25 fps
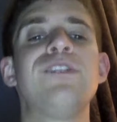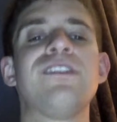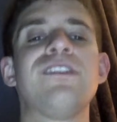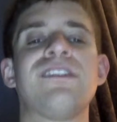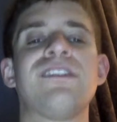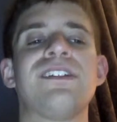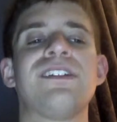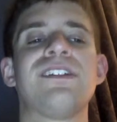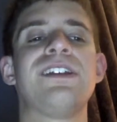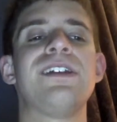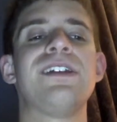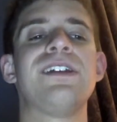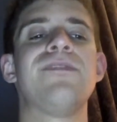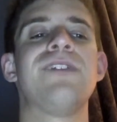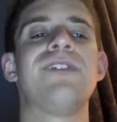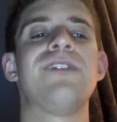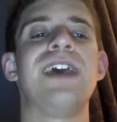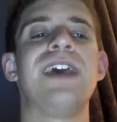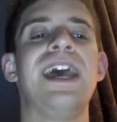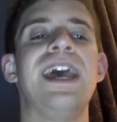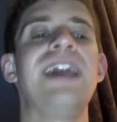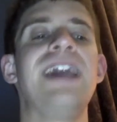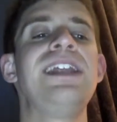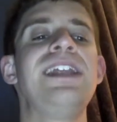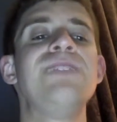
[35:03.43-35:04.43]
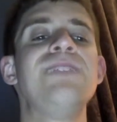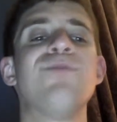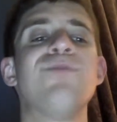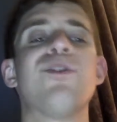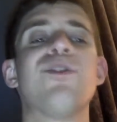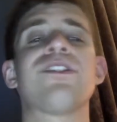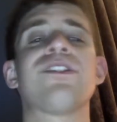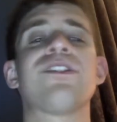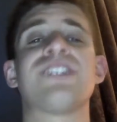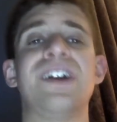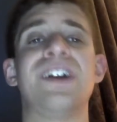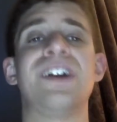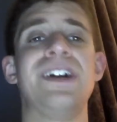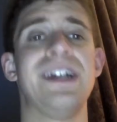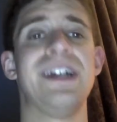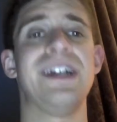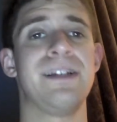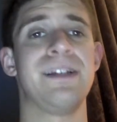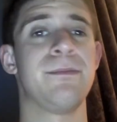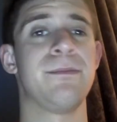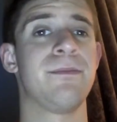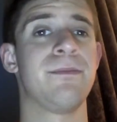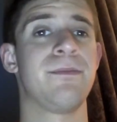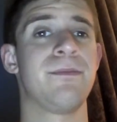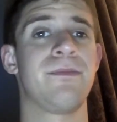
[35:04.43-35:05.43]
to give any more
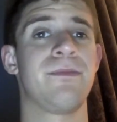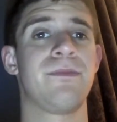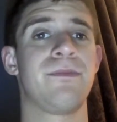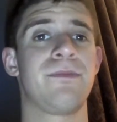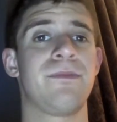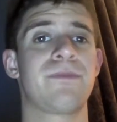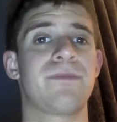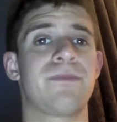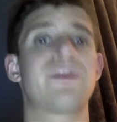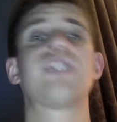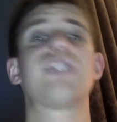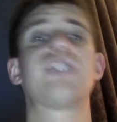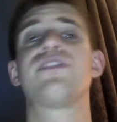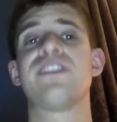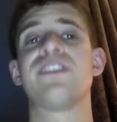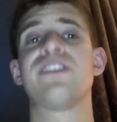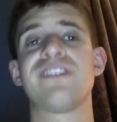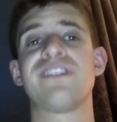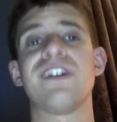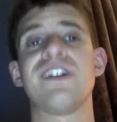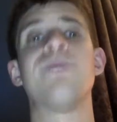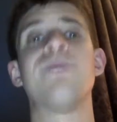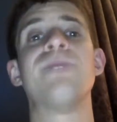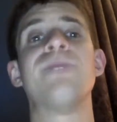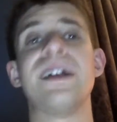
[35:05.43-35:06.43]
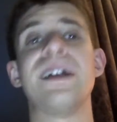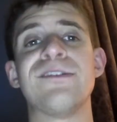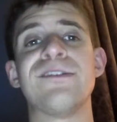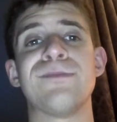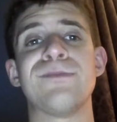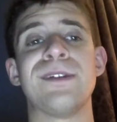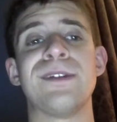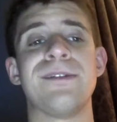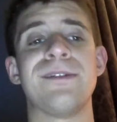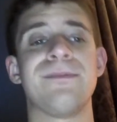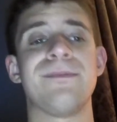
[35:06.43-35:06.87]
time to Shelton Benjamin.